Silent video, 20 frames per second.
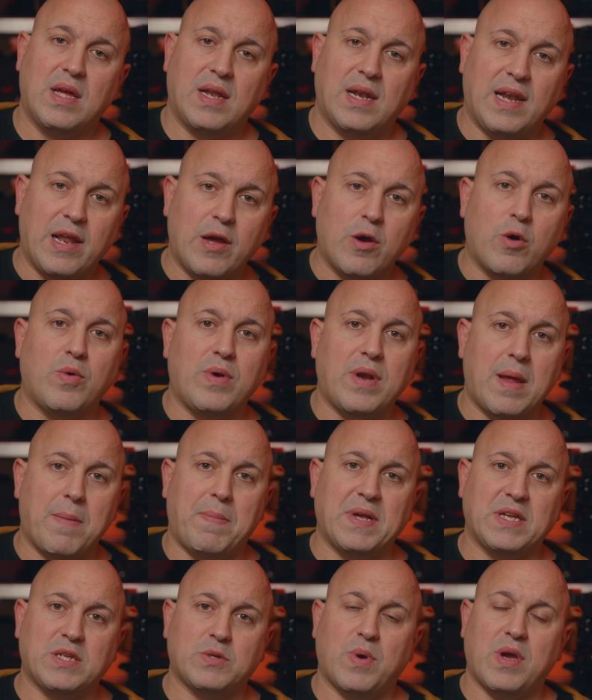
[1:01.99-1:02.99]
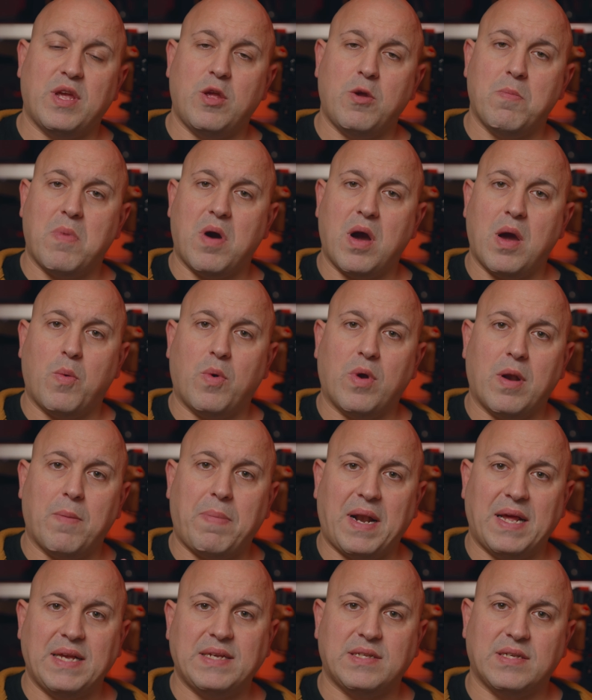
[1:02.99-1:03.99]
little nitbits where you might want to
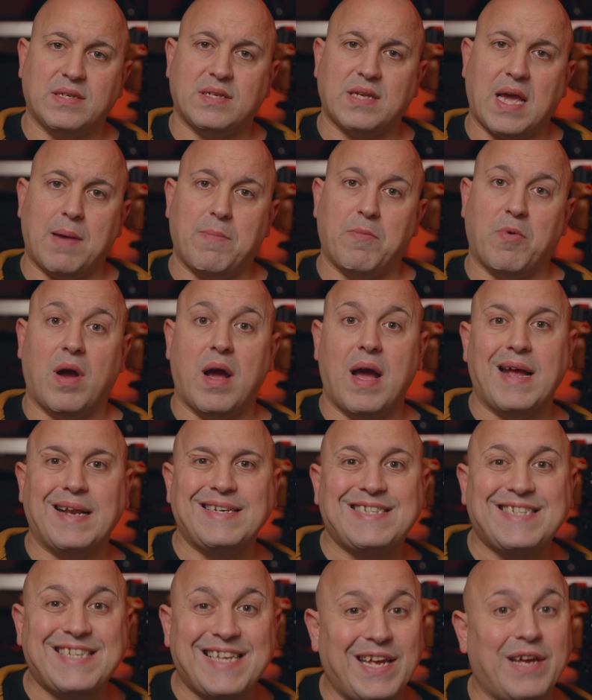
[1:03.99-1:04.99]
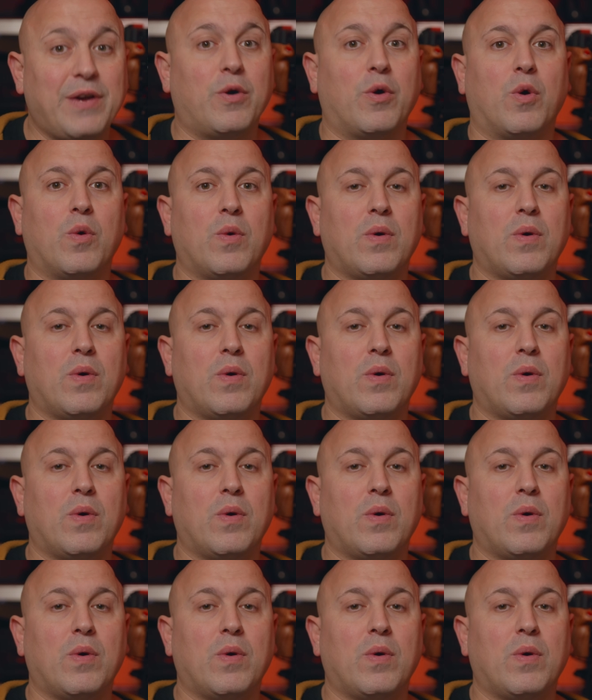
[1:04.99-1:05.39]
place this camera, until